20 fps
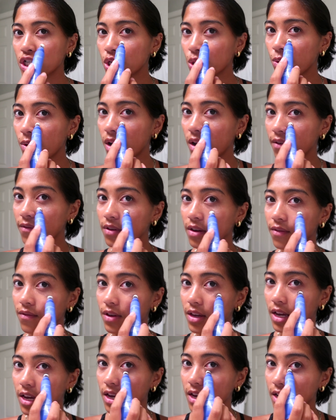too heavy of
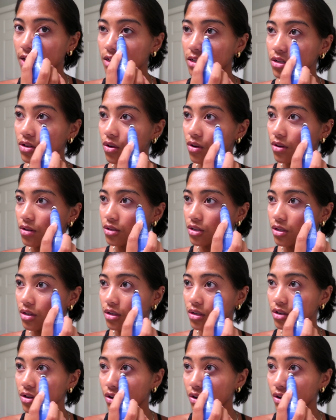a hand on